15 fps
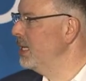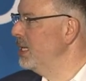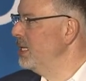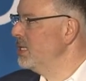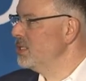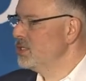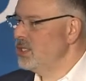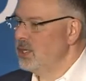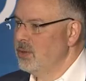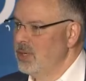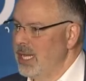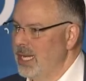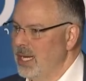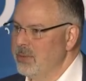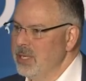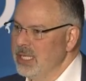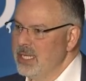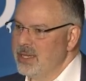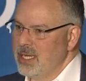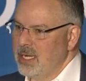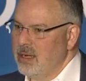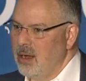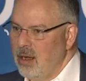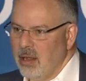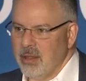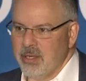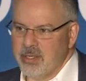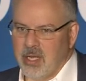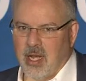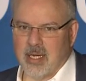So, and I really think all
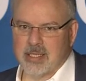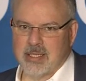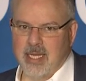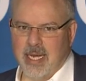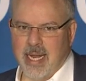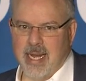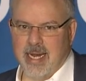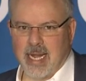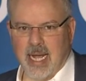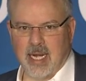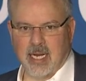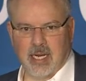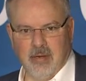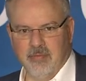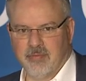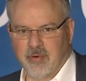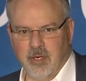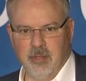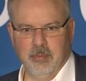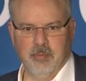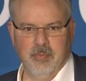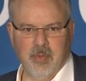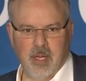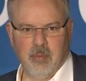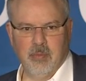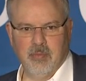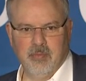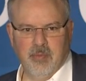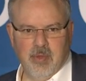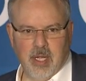the talks today kind of confirm
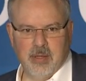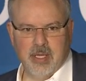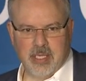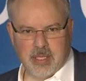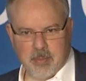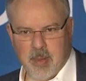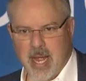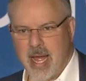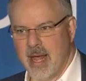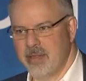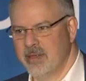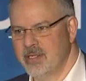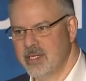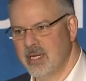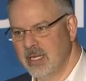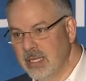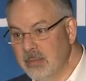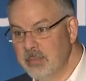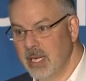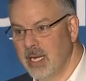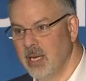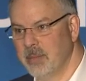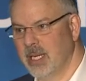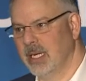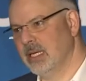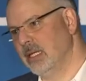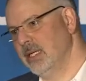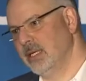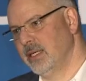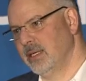that, that, that the path is becoming
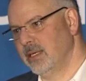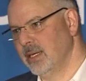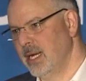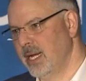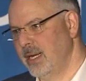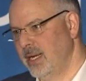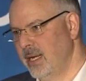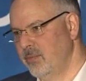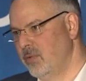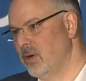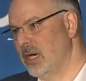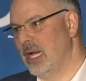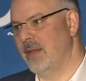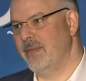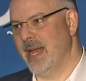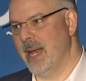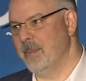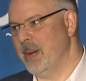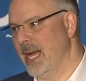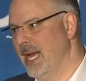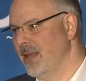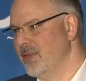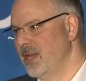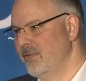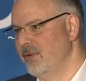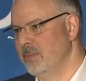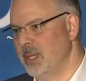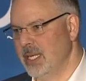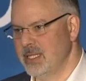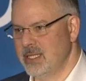clear, and, and we're on that path, and
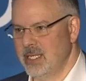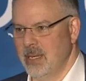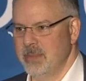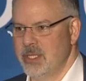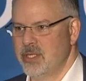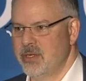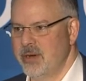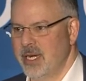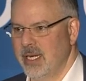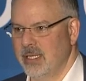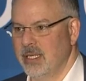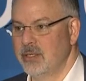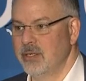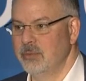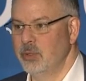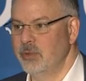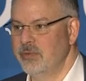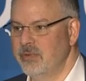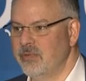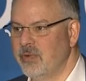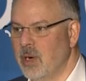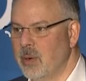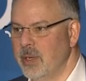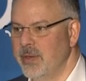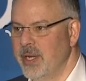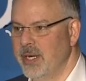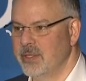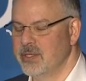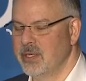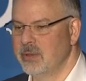everybody's demonstrating that they're moving forward
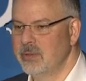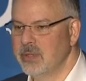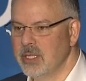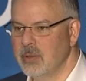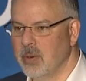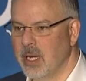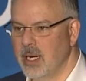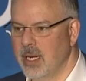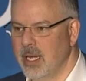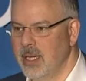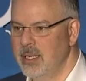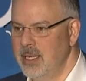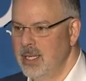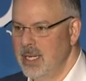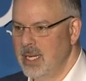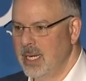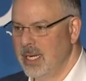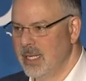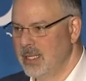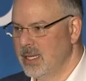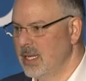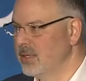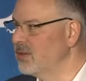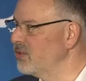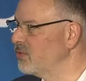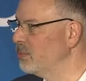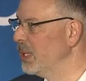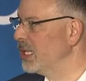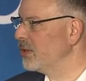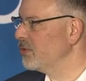there. So I really wanted to, again, thank the
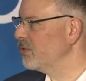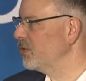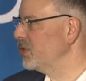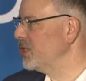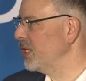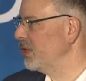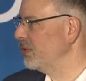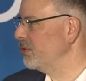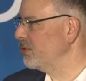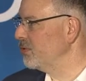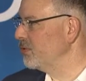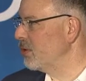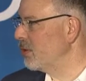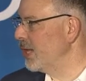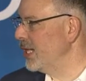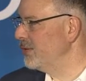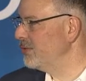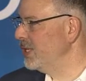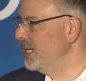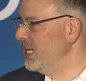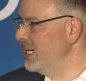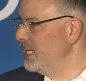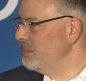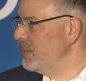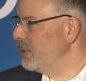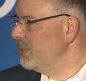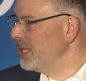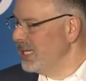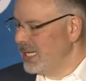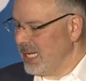speakers for sharing their stories, but
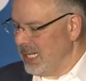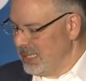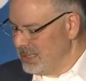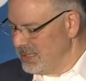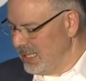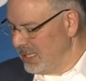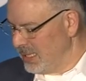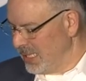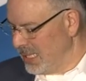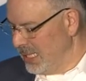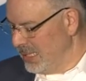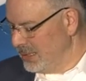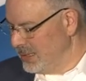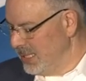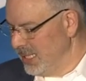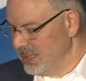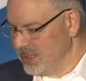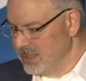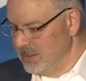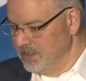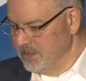really kind of set the context.